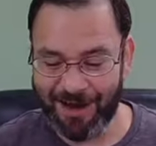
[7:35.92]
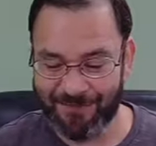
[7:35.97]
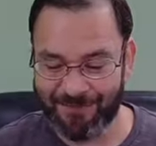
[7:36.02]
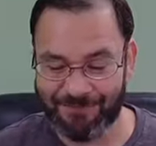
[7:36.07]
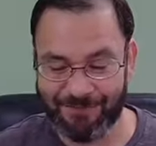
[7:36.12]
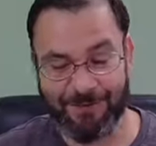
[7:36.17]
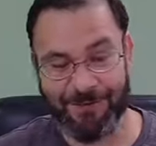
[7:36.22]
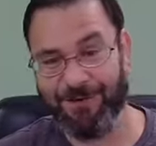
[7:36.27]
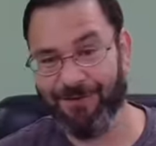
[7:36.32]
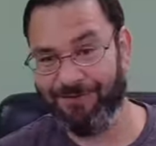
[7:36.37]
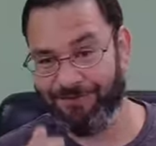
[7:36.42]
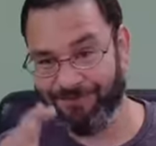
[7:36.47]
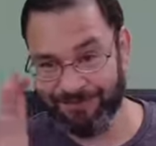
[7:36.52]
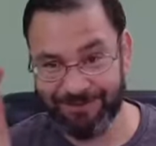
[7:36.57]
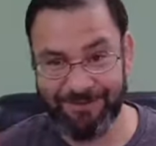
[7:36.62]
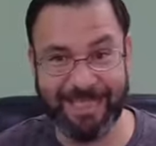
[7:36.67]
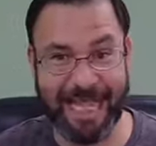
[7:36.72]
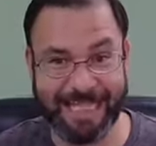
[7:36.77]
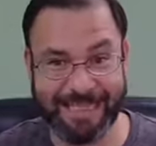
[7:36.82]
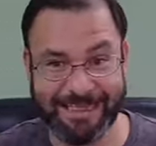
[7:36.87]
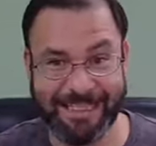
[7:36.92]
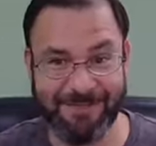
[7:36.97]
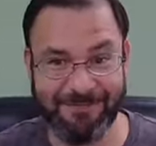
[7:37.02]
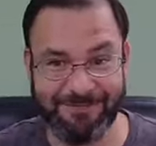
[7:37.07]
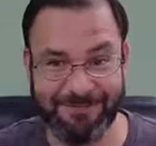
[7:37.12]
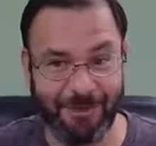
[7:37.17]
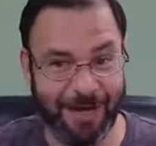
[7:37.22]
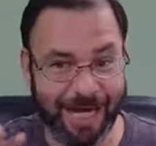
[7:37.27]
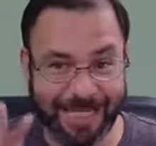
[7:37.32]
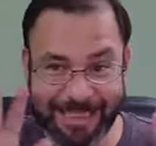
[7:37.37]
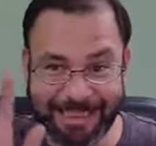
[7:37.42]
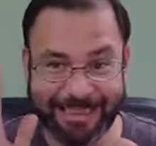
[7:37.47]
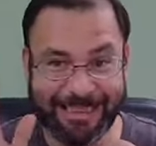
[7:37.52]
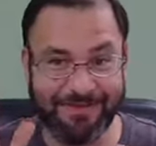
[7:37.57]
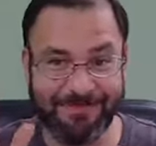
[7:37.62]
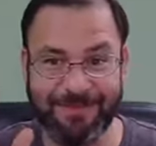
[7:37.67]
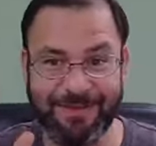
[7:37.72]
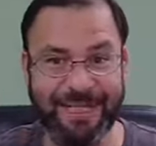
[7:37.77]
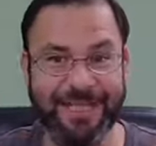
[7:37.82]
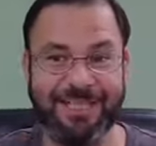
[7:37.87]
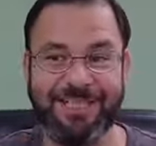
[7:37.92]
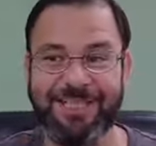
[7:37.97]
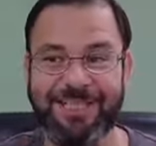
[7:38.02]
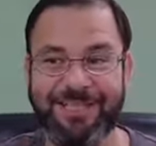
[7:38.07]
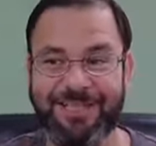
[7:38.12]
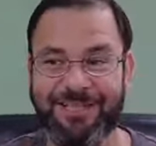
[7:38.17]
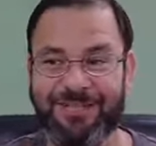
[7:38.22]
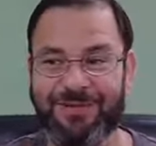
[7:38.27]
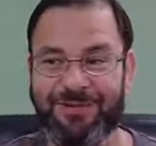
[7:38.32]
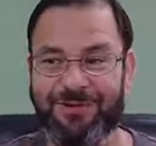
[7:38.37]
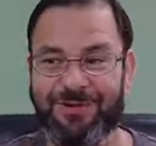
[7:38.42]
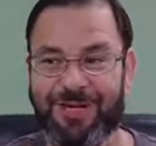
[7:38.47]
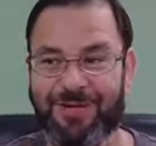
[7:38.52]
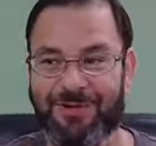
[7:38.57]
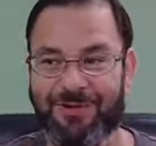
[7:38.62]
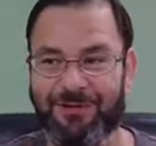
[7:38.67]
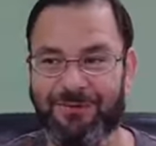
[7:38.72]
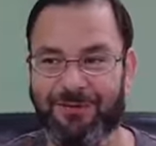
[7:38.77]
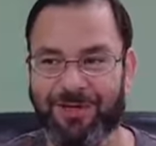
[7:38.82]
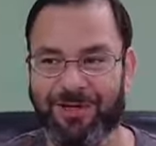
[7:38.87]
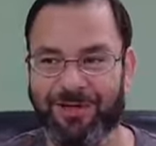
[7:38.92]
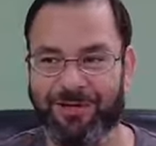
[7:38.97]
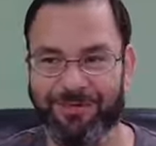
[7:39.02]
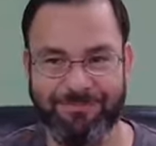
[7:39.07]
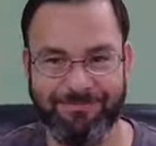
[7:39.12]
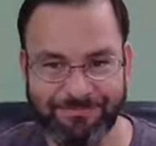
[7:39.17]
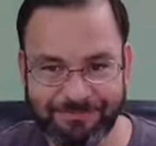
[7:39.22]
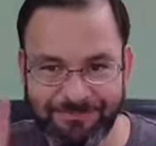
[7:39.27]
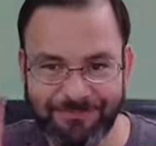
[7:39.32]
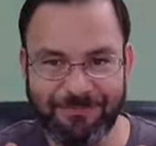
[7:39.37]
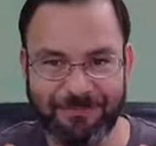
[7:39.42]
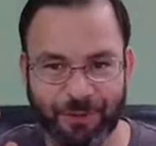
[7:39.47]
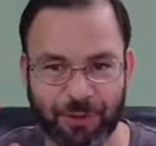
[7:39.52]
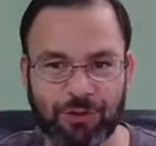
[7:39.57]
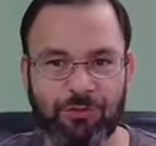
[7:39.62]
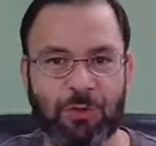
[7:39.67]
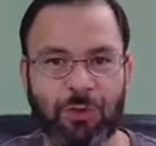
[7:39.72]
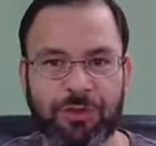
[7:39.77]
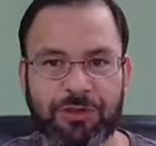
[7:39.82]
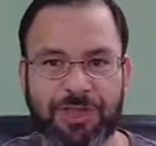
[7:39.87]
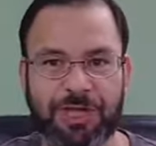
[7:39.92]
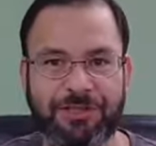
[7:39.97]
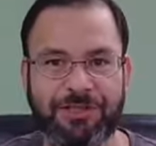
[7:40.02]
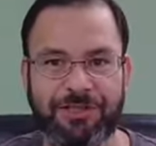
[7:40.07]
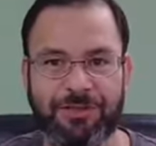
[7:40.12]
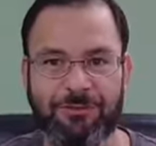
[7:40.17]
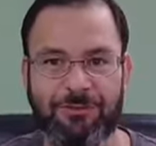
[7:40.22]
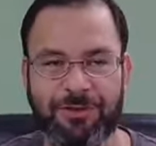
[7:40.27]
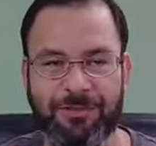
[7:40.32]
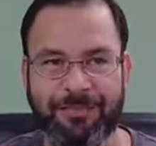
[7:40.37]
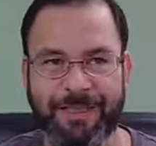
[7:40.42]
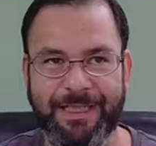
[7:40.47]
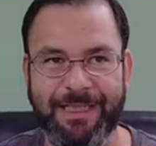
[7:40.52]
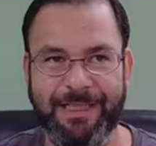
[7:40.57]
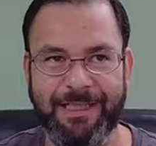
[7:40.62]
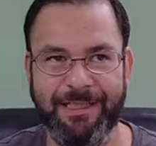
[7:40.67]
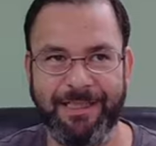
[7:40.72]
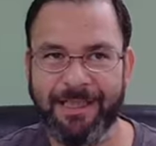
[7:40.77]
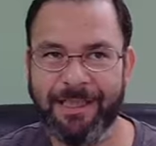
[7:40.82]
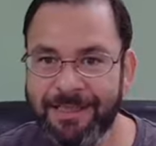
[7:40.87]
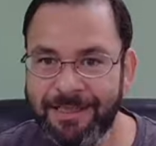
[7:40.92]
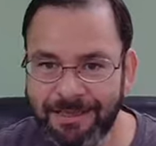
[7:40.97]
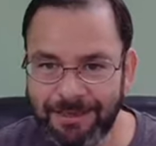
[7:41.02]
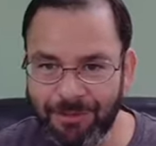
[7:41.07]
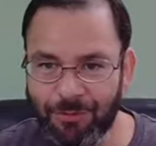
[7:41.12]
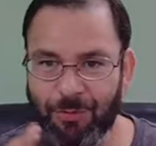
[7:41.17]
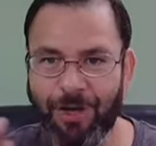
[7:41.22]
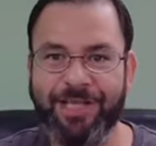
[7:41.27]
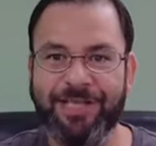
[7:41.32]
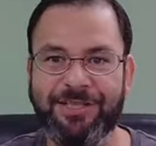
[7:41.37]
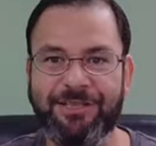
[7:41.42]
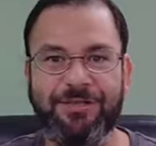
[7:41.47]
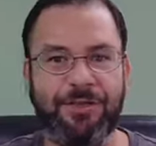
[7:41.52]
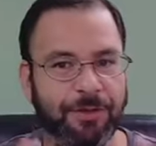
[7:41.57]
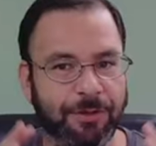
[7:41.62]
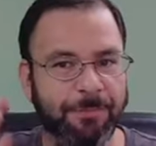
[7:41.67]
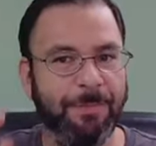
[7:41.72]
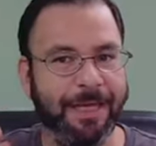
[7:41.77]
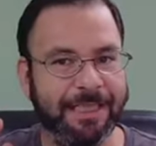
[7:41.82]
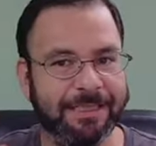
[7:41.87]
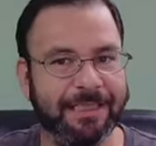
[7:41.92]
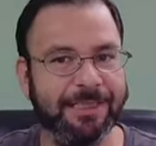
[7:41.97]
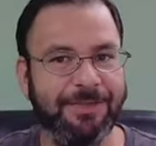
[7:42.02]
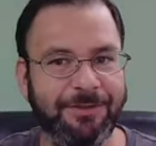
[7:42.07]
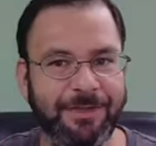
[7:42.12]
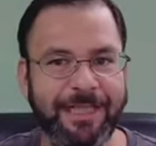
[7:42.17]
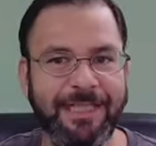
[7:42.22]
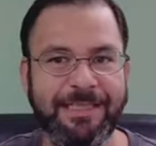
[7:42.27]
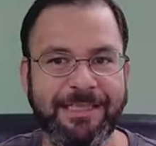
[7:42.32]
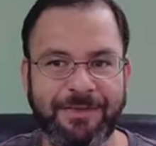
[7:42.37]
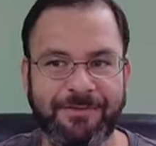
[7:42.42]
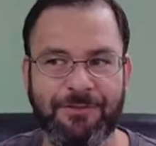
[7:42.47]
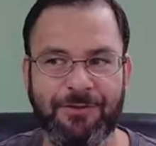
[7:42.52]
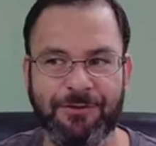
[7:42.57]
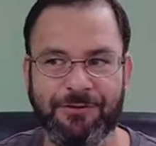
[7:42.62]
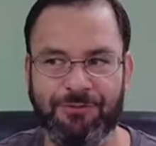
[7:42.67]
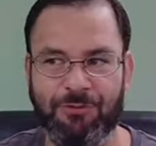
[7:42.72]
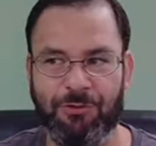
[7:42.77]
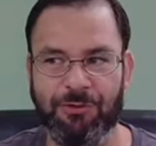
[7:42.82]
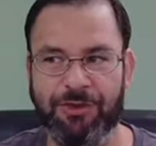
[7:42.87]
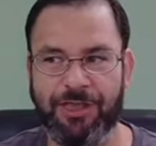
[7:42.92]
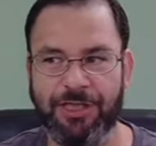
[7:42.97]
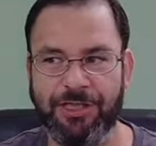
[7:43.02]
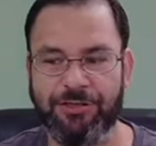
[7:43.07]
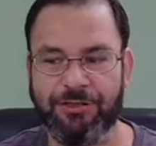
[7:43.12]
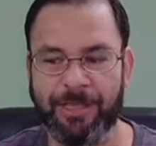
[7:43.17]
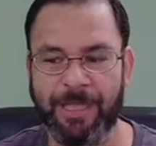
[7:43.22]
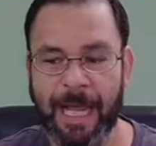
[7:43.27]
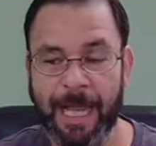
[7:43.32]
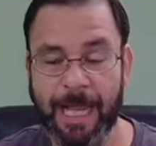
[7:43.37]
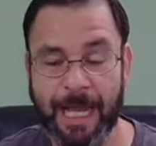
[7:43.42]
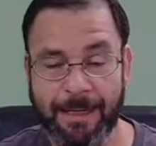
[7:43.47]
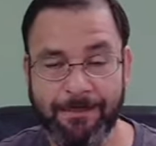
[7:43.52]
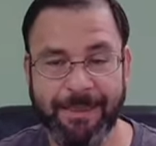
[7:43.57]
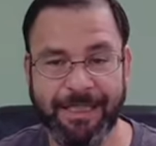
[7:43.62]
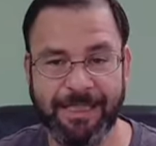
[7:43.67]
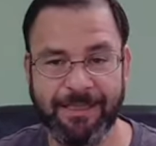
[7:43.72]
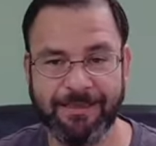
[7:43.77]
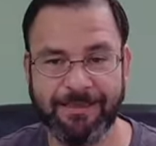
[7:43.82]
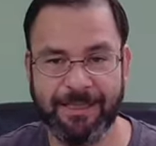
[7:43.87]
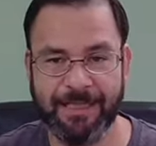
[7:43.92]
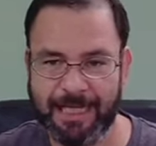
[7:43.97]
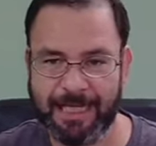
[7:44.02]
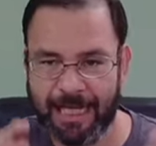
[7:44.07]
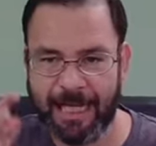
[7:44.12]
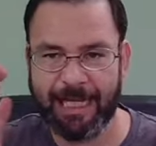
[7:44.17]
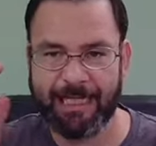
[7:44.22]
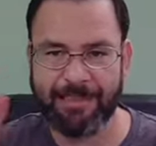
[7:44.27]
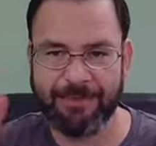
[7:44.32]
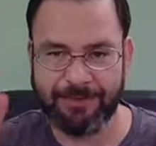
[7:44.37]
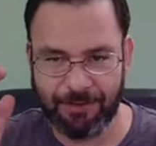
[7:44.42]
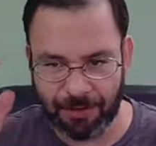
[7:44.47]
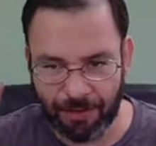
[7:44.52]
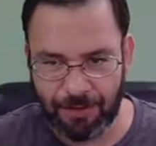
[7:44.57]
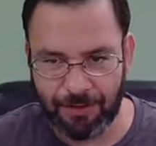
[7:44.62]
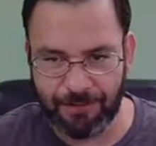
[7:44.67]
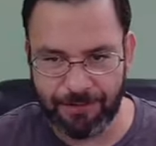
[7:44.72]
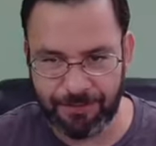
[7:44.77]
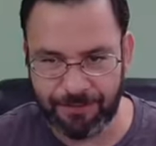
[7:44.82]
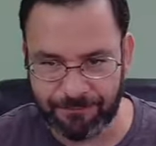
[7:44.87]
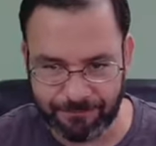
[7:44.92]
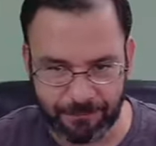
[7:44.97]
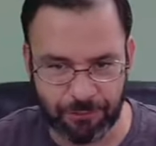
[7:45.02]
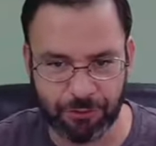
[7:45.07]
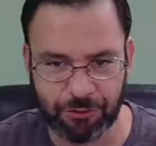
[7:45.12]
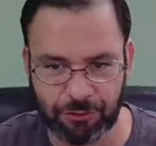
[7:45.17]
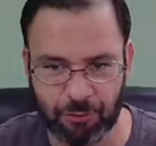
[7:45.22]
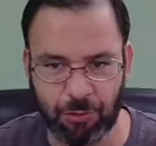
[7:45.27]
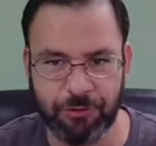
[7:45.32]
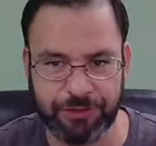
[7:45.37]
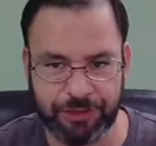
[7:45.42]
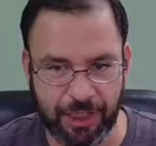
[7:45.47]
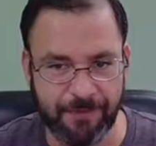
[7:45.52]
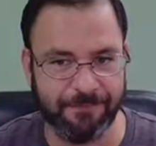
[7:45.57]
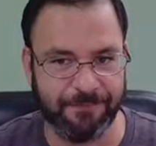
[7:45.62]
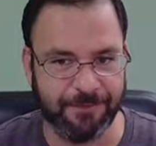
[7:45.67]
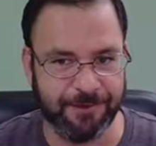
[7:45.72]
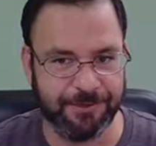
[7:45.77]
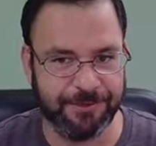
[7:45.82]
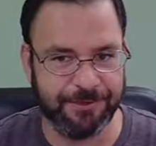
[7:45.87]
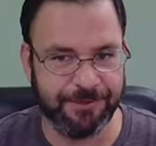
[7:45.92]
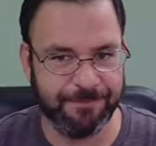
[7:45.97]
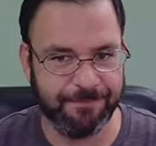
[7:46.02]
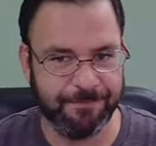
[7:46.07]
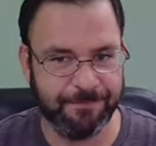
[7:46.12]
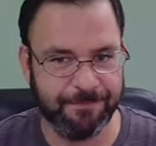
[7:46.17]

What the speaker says: for any definition, you know, where first world country would be registered, Mexico is a first world country. And because of that, it has all the first world comforts.